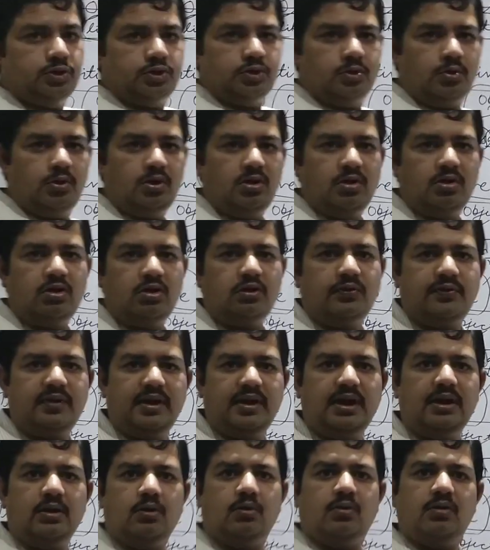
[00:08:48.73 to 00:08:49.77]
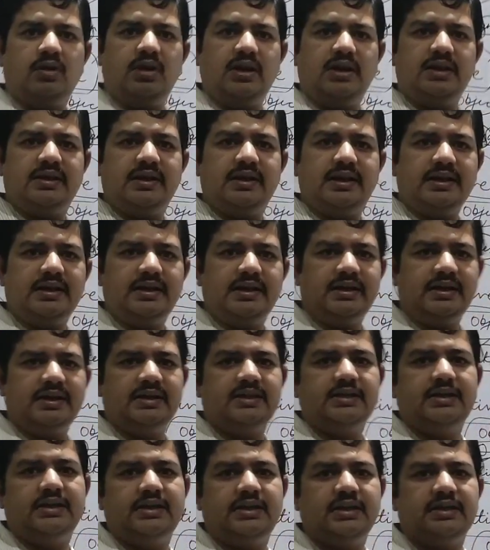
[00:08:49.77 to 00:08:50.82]
you should not feel only that it
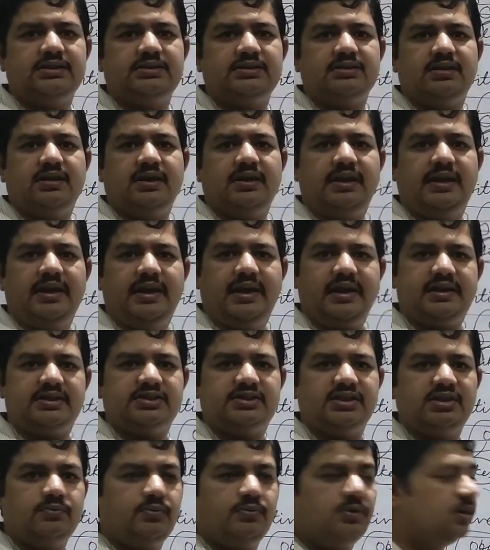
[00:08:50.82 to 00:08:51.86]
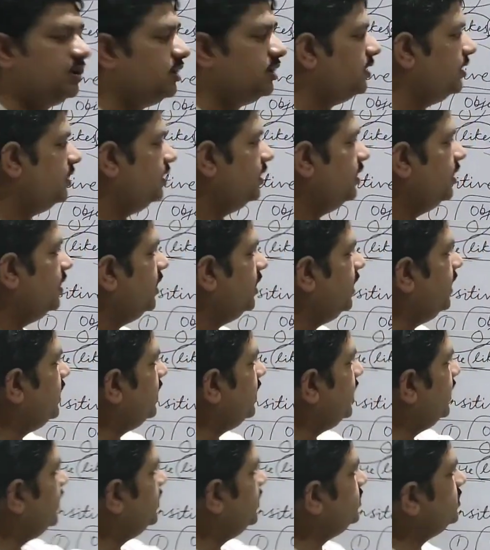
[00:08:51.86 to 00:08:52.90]
is an action word.
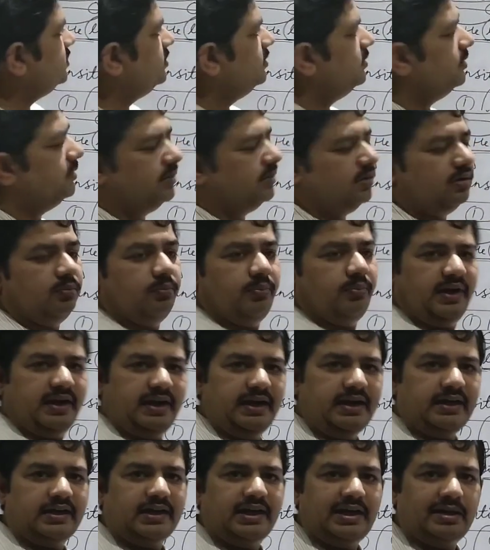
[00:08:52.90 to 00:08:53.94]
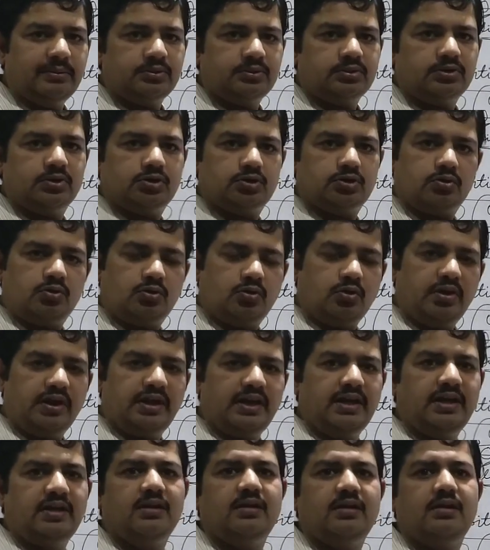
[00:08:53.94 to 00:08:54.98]
It has many types. So
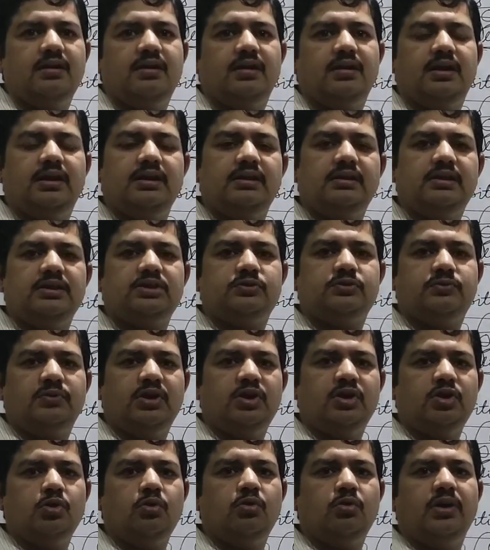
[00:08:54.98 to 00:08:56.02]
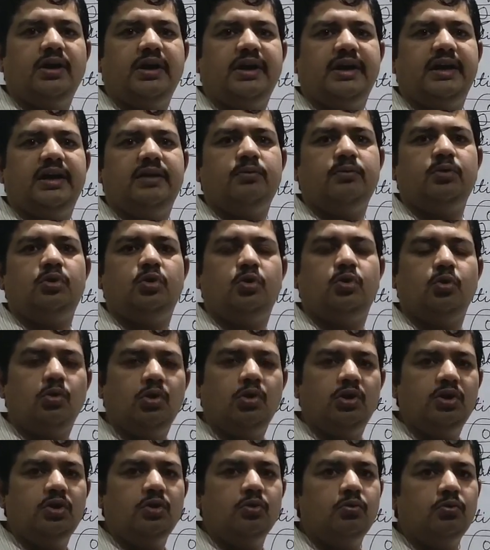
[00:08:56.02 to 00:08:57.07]
today in this video I have
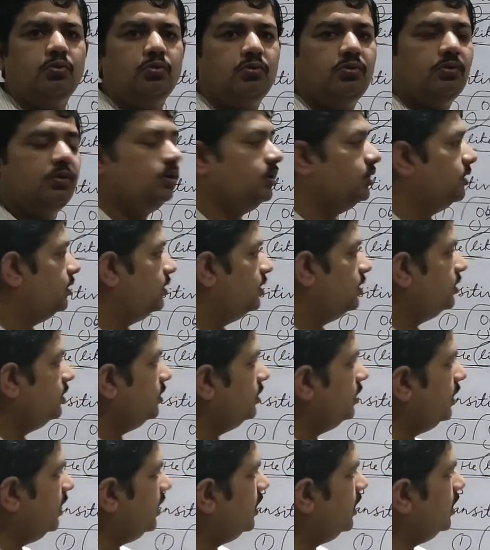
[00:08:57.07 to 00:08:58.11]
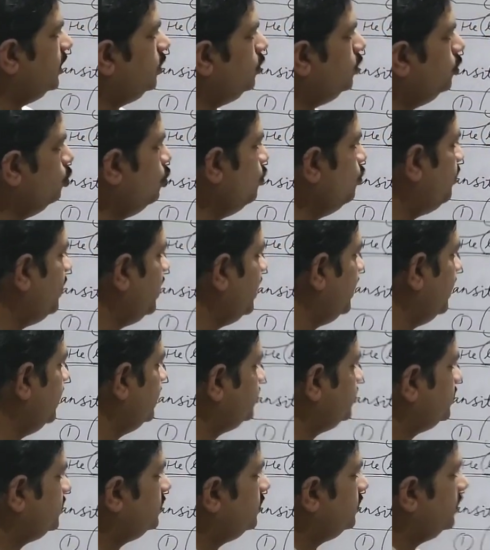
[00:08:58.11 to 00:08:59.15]
told you there are two
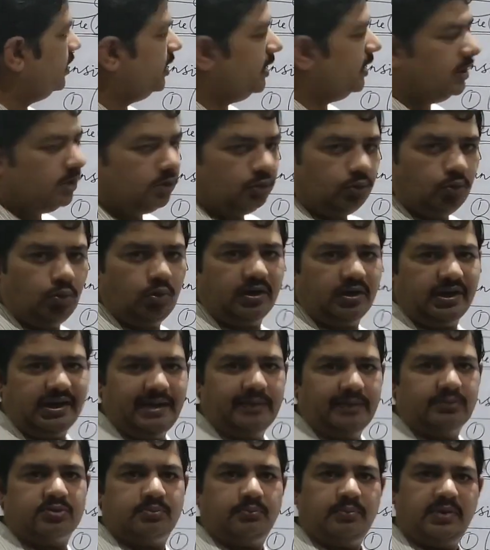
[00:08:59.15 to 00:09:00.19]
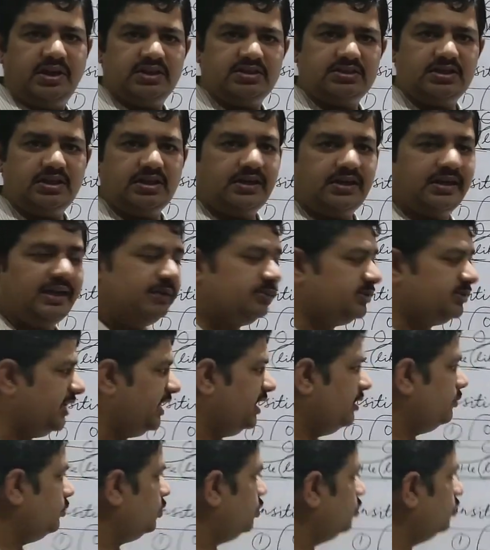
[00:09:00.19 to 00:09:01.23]
parts, there are two types, major types I
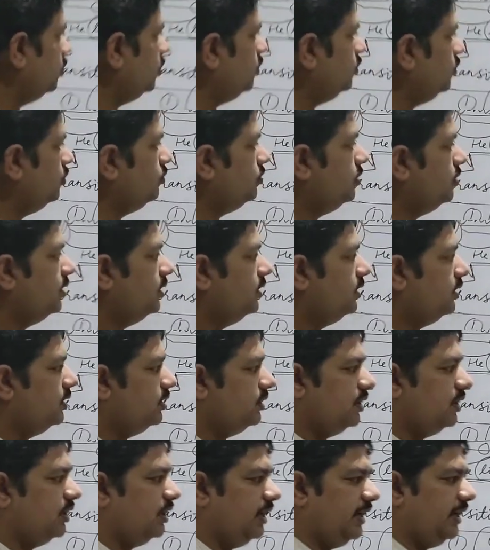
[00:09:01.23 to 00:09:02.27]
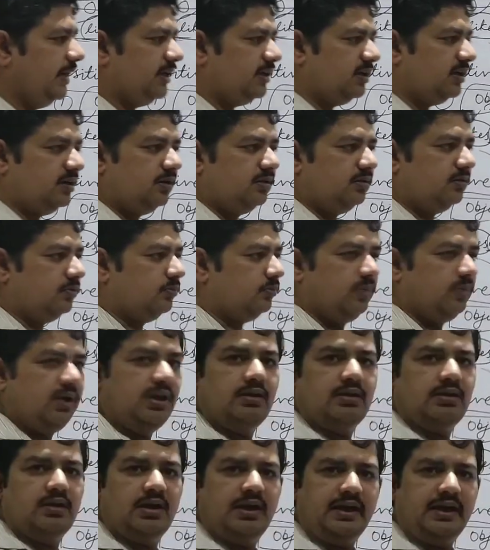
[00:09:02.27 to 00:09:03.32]
have told you.
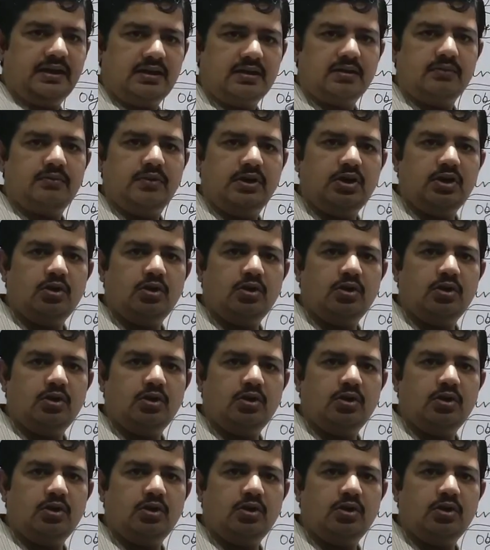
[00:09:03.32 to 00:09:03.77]
In the later